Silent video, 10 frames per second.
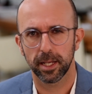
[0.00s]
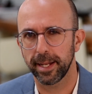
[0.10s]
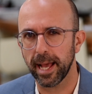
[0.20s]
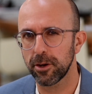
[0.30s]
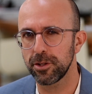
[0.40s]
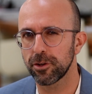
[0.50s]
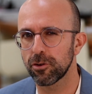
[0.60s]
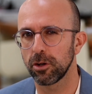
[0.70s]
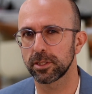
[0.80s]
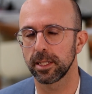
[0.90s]
And how did you
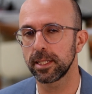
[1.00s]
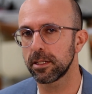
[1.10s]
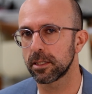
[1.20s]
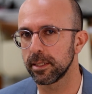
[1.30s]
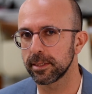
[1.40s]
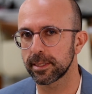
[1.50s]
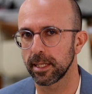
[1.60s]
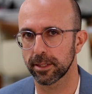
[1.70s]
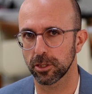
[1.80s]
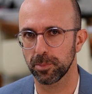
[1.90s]
grow as a leader in
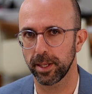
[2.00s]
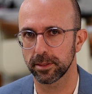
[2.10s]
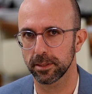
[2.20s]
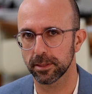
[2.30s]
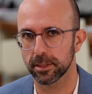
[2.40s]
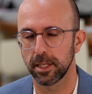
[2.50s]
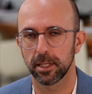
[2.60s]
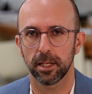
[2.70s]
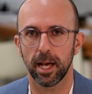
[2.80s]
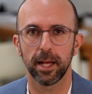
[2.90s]
selling those pencils?
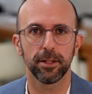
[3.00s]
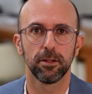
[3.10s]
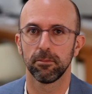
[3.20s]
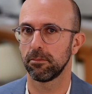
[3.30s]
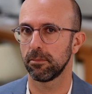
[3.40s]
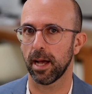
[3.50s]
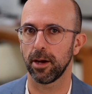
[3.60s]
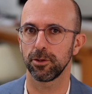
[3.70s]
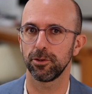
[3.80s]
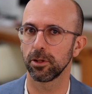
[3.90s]
And
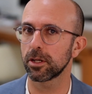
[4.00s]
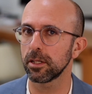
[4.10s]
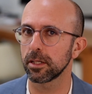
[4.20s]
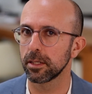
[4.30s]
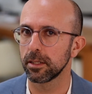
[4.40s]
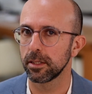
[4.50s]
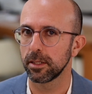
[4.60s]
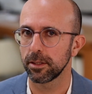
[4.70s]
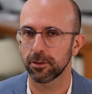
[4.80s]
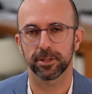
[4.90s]
how did you learn
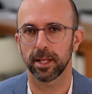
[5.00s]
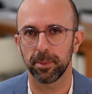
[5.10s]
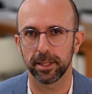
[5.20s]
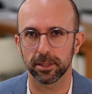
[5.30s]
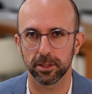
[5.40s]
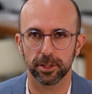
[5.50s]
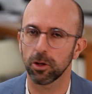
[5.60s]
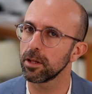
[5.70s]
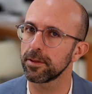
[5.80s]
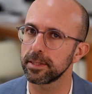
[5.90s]
to sell pencils?
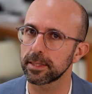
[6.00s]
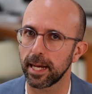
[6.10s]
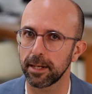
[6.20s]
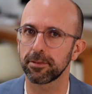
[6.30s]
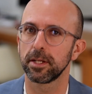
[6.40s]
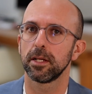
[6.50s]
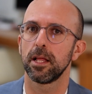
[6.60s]
And all of these kind of